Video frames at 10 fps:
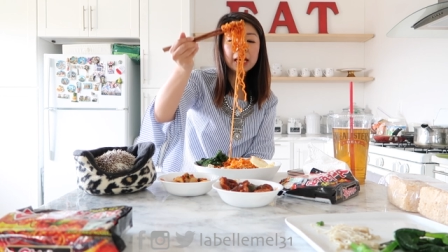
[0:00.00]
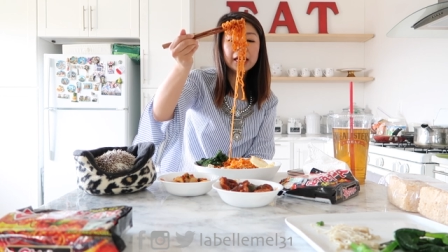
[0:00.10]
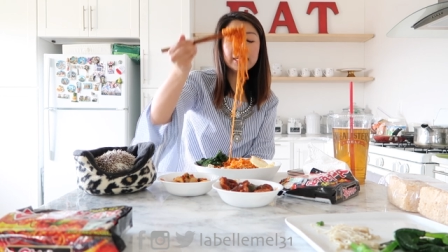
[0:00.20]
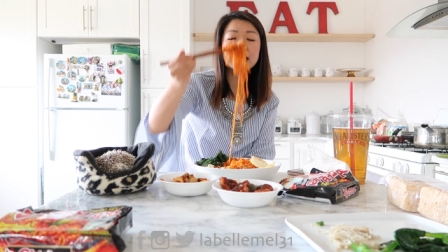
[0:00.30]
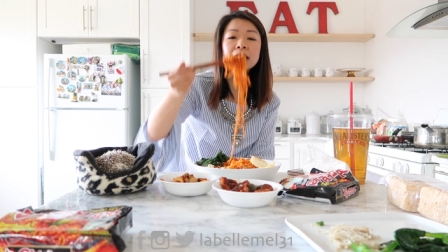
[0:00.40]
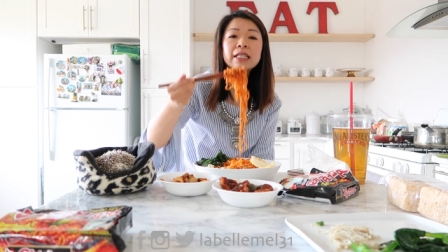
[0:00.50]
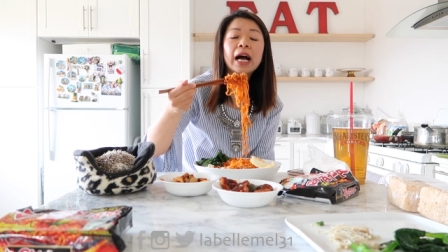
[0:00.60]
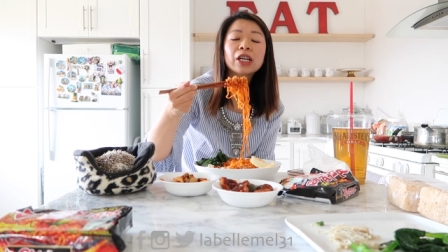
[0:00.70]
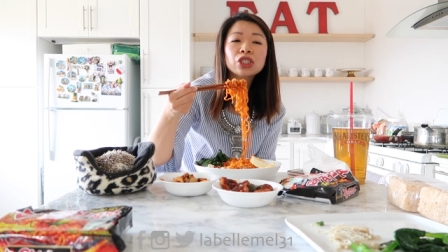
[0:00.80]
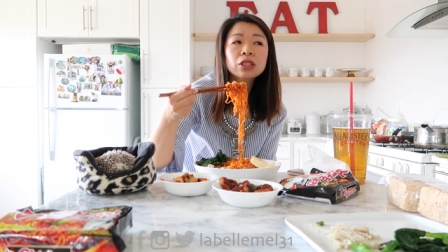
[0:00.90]
it is
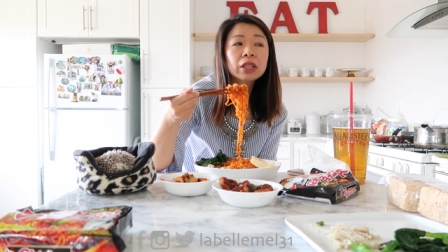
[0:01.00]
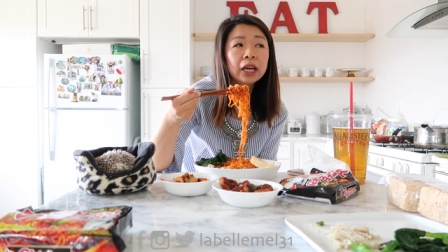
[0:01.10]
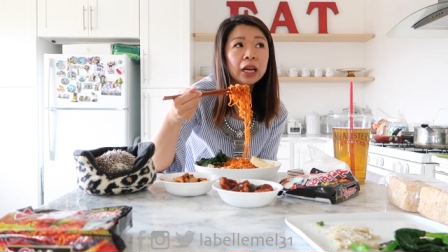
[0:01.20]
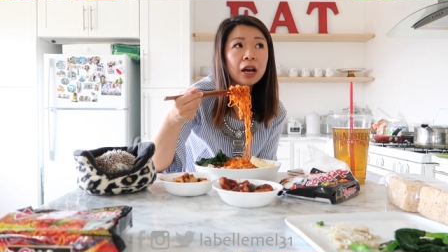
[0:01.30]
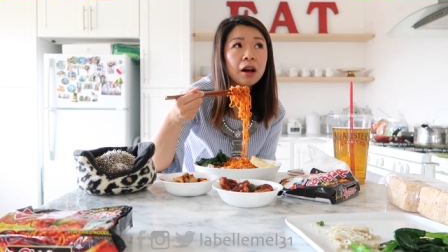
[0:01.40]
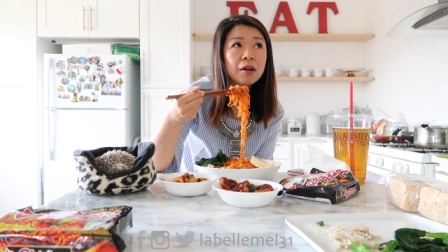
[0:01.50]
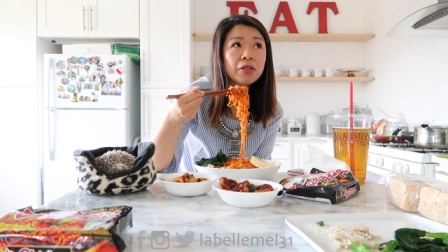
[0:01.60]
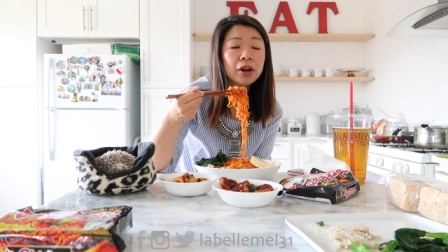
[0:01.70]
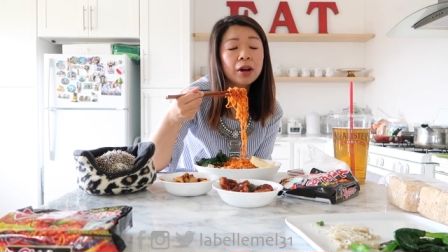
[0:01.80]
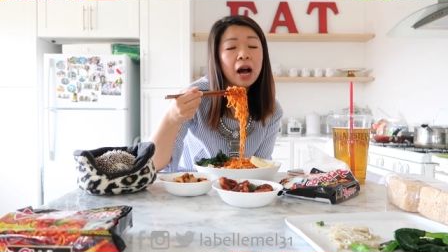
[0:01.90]
actually
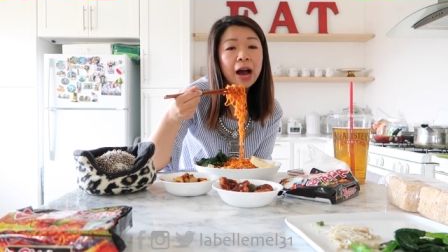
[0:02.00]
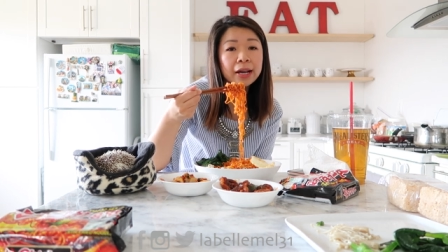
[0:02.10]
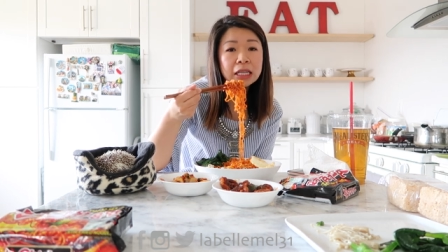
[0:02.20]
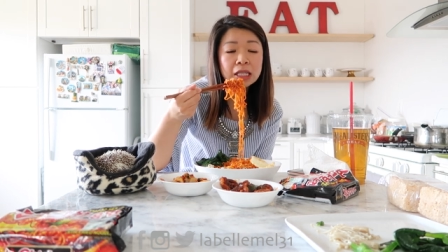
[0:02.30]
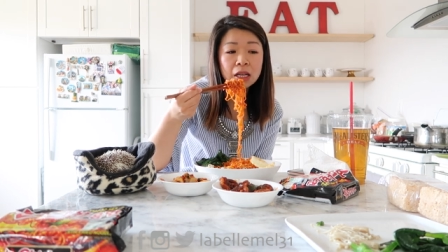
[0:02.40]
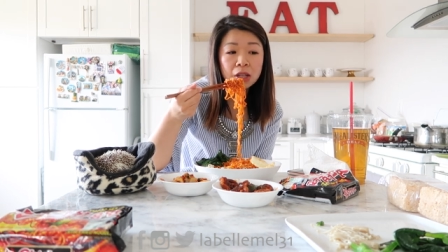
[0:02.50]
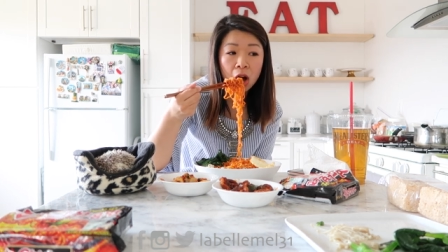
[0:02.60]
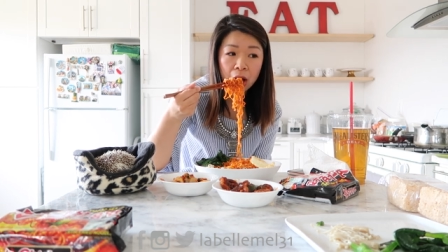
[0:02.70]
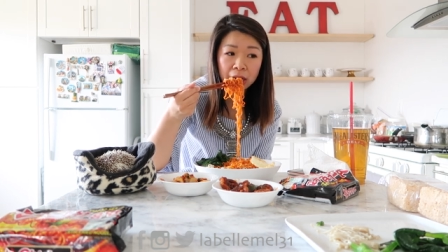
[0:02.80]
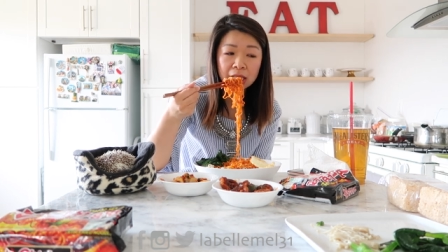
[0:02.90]
the highest, the
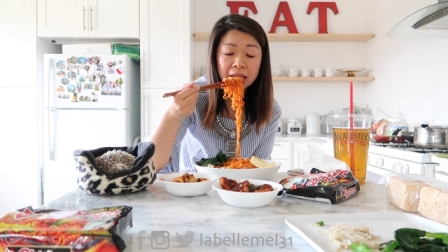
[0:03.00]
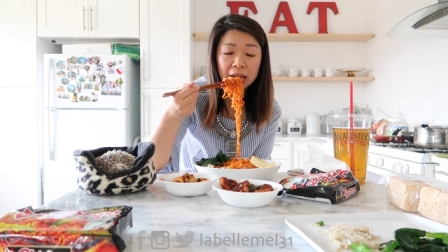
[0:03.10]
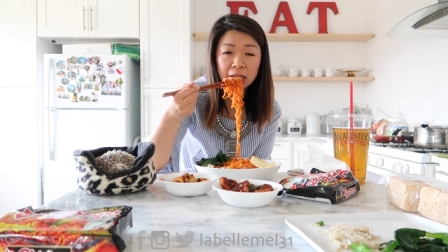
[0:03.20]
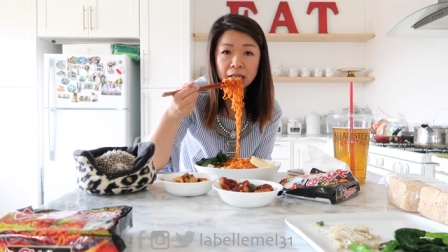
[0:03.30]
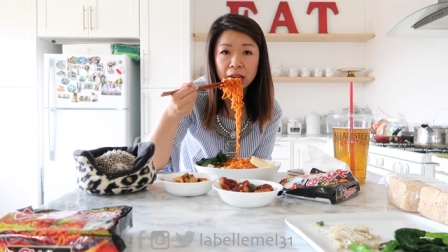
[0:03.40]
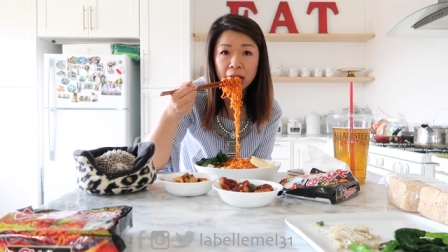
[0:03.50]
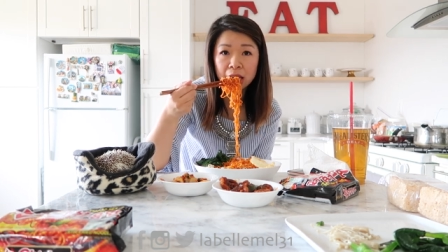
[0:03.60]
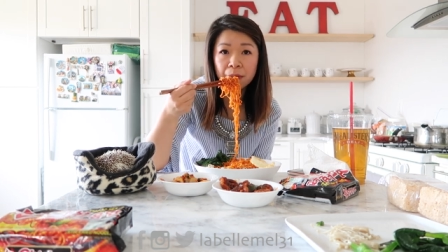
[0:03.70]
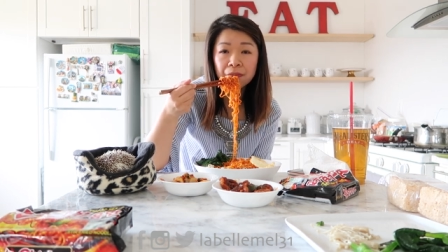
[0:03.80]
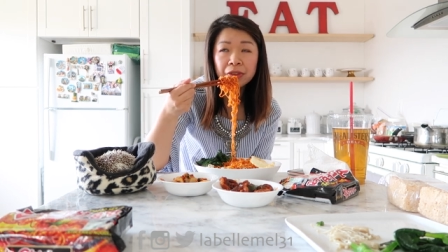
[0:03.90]
hottest that I can
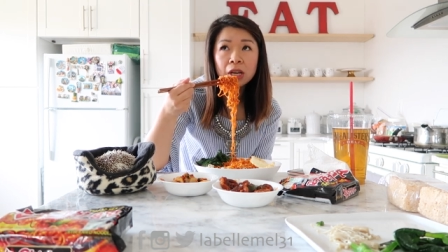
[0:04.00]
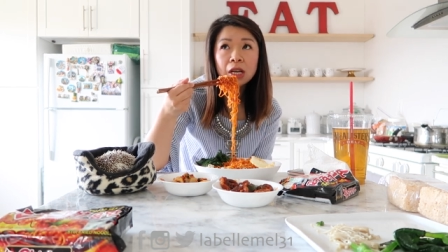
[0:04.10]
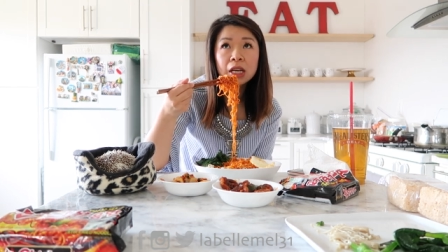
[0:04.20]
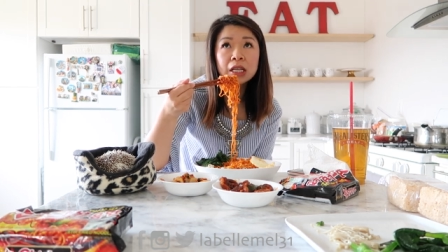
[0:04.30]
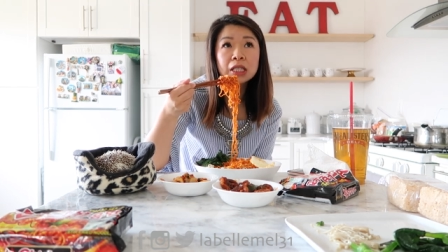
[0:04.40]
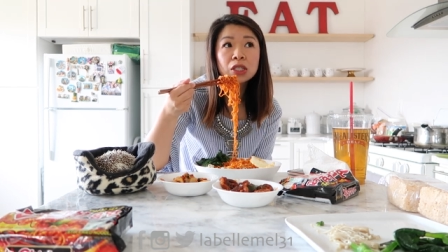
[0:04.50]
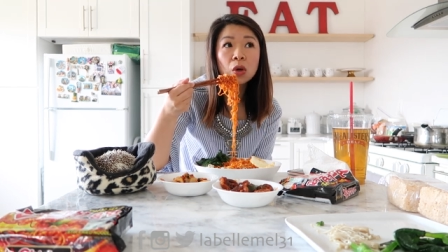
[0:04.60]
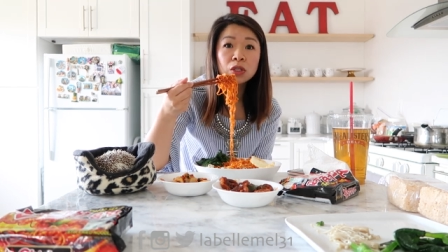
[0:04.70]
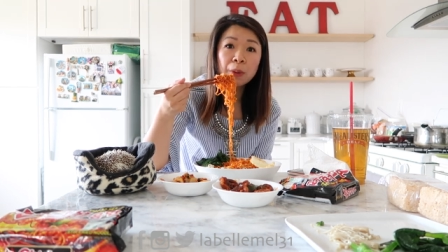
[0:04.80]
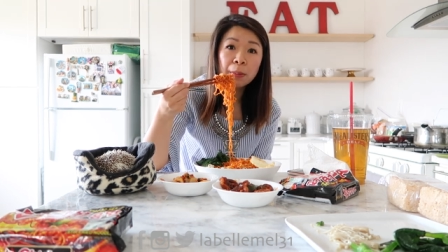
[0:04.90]
take is
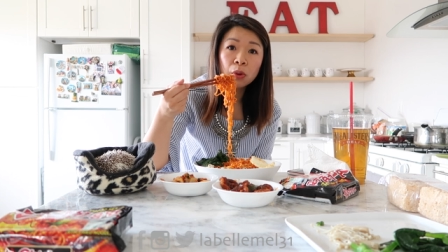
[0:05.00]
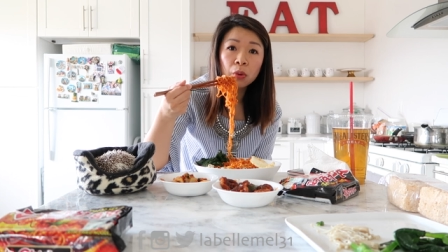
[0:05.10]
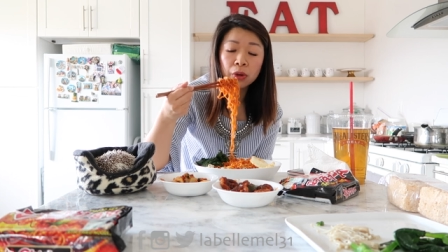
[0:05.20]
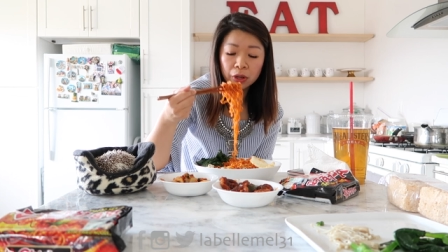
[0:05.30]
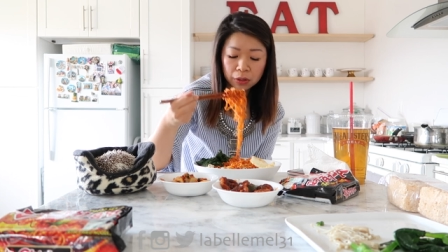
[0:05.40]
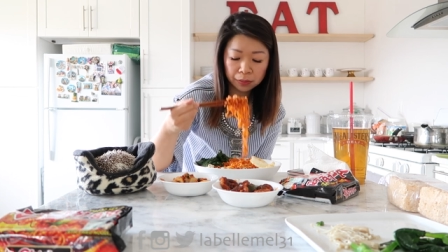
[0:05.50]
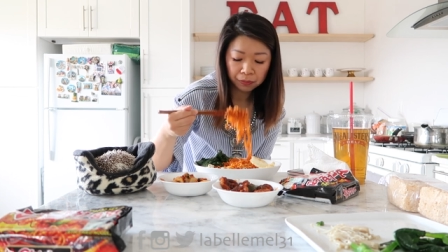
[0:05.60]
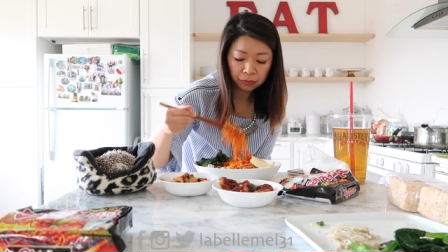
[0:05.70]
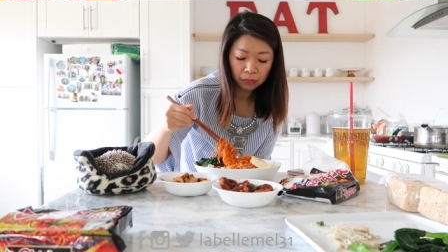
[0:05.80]
ghost pepper oil.